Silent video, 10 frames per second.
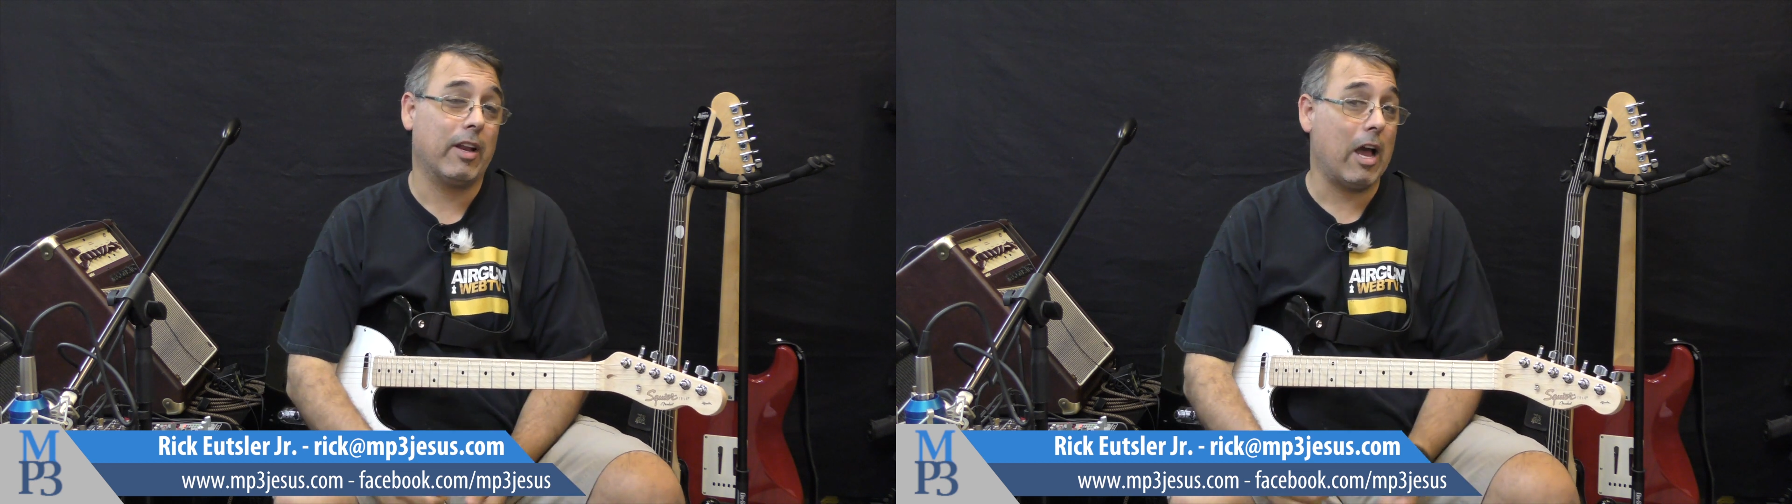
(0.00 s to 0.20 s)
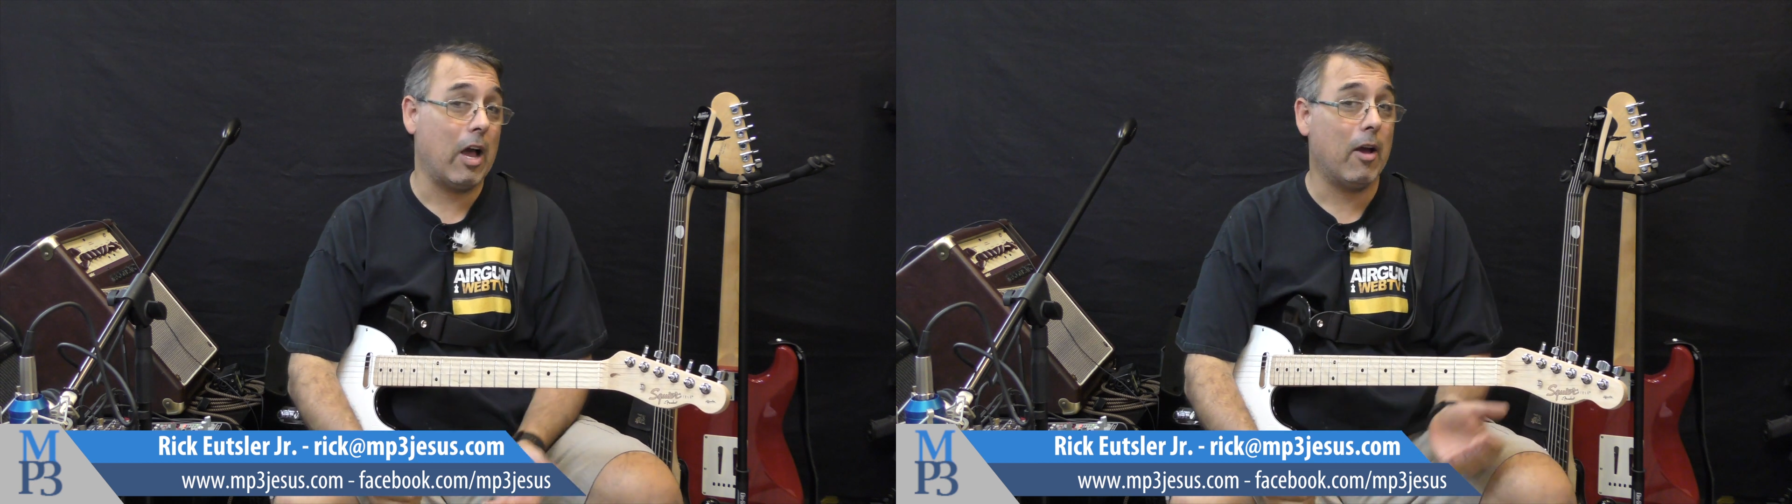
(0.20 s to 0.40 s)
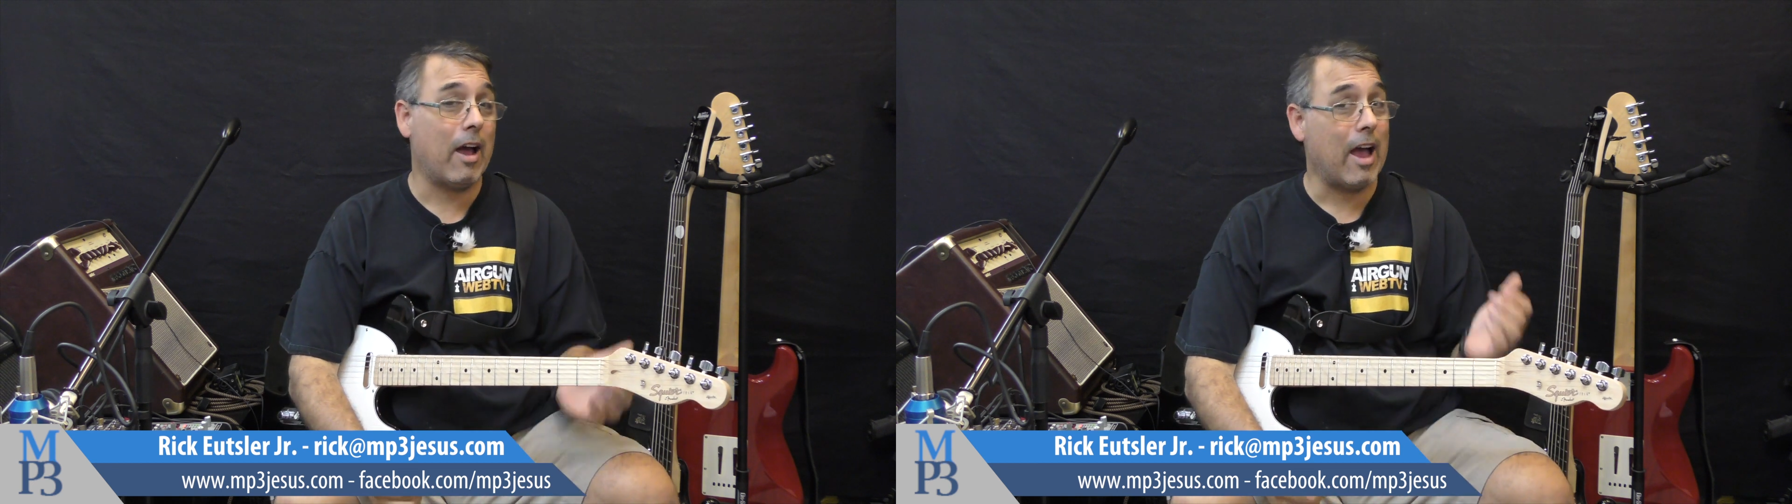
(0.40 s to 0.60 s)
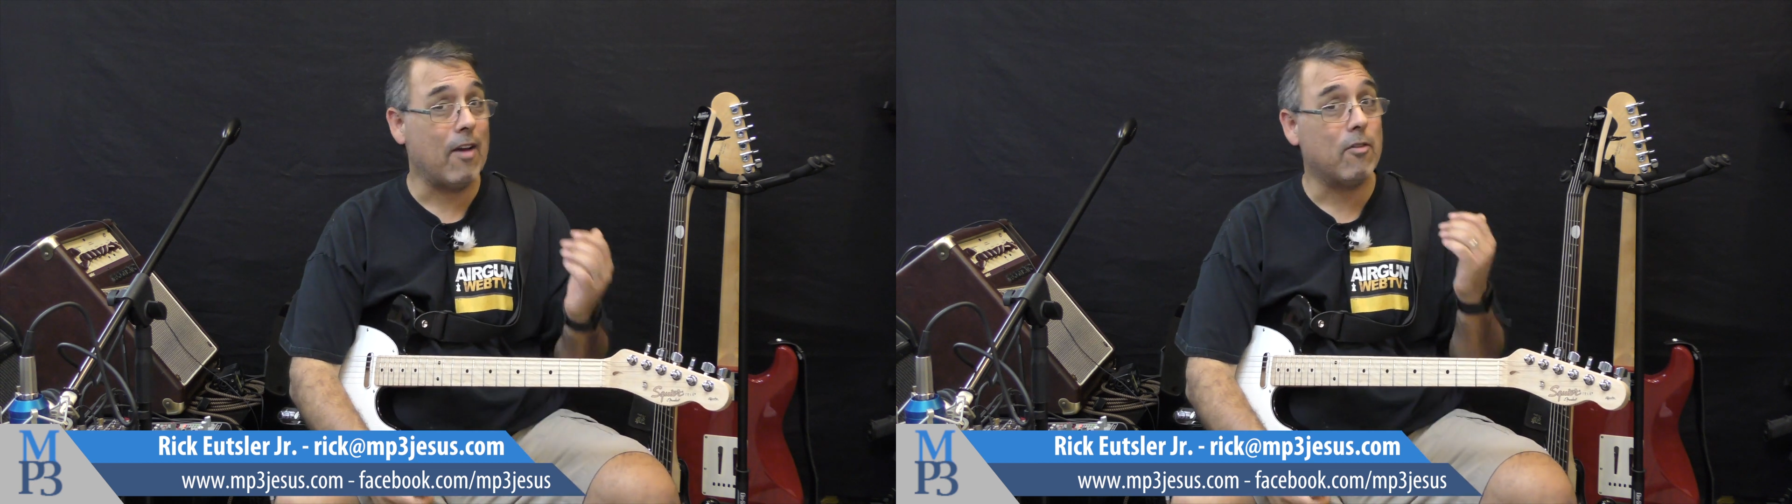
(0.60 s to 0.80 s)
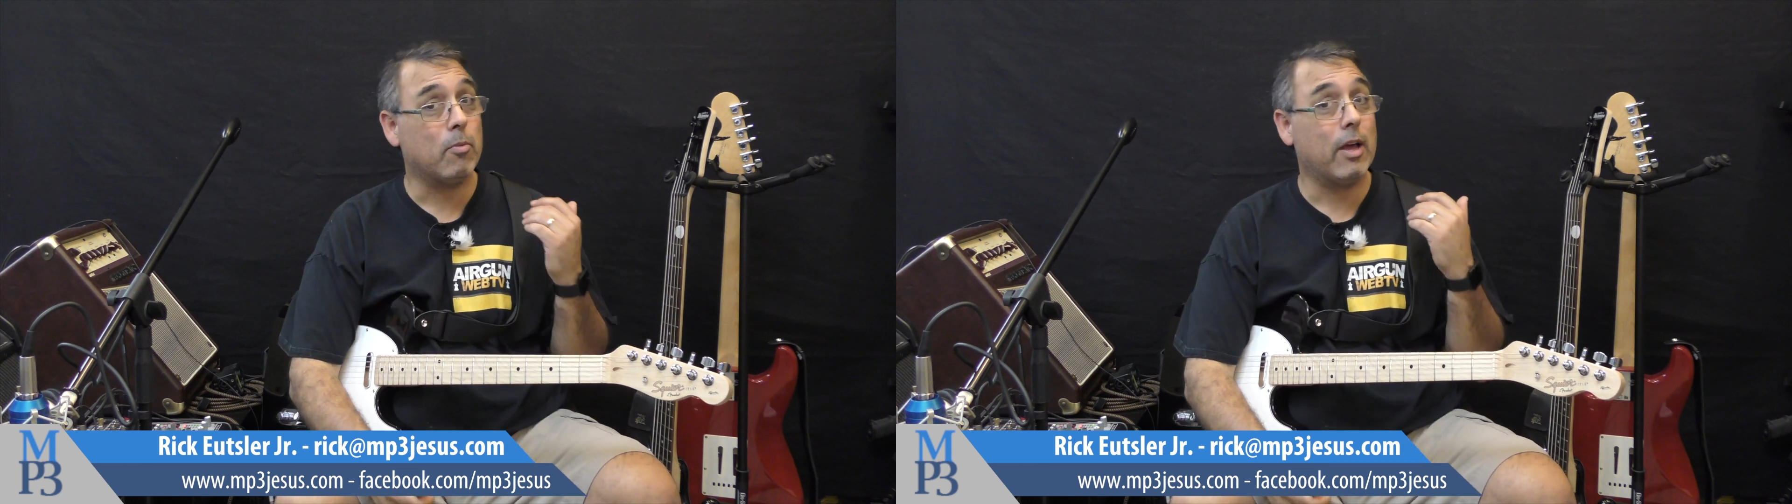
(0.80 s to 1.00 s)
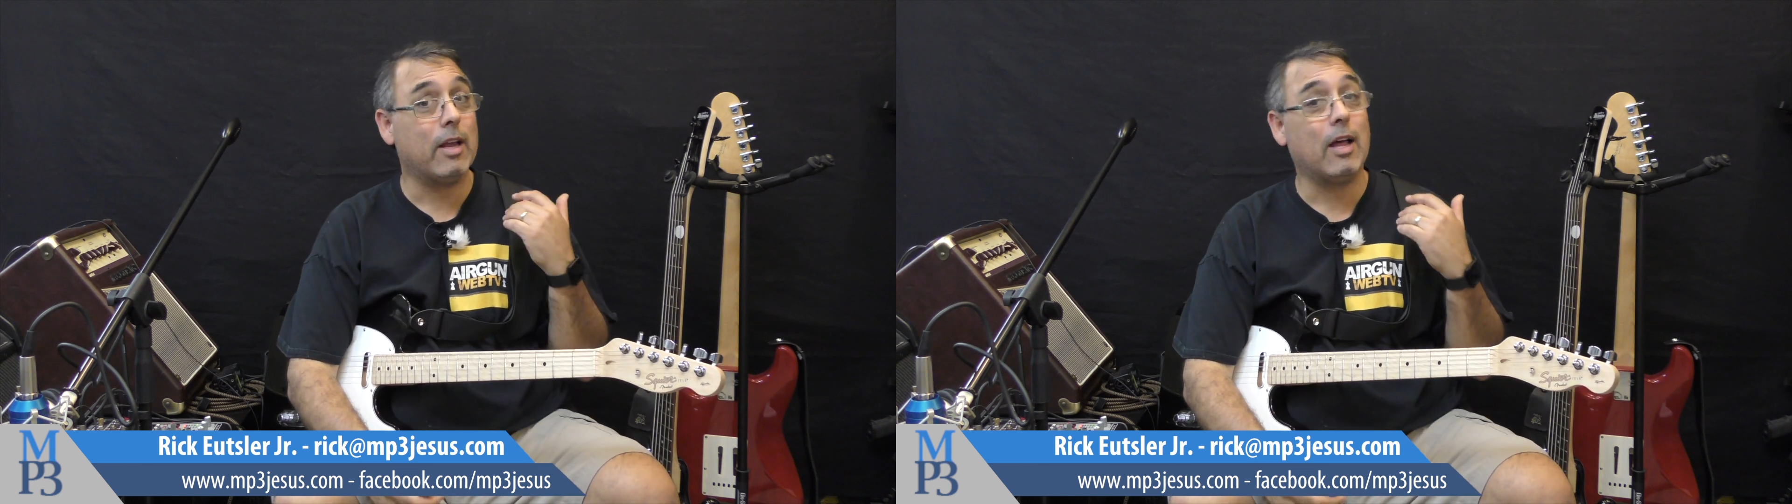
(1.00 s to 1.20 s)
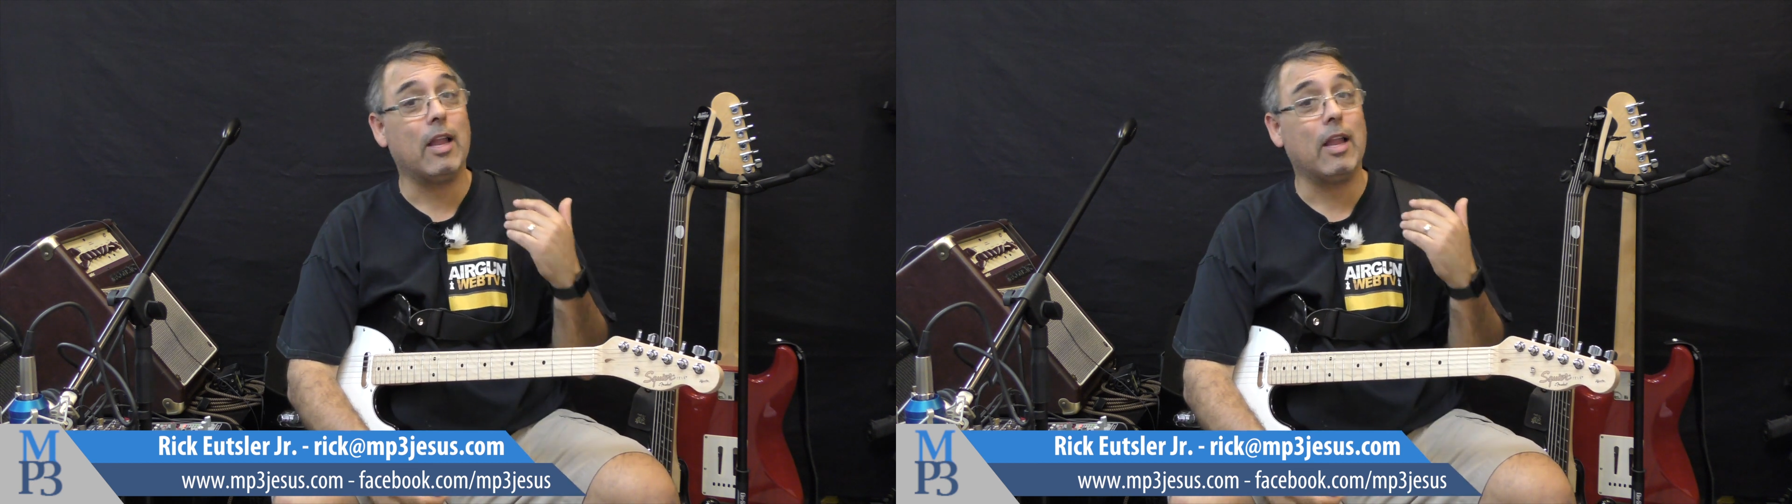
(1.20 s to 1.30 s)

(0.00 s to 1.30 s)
Now, I haven't played